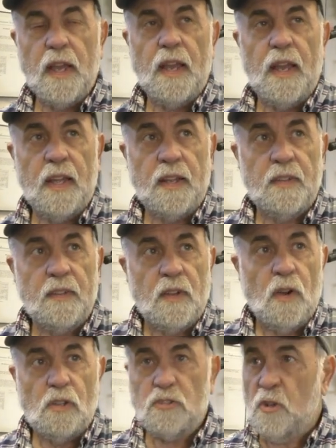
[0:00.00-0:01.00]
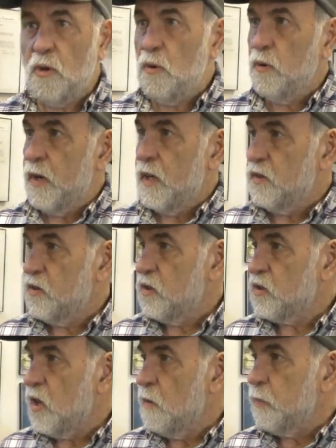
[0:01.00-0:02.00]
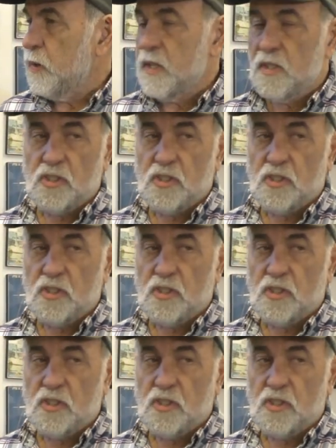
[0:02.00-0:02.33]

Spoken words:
and also as his company,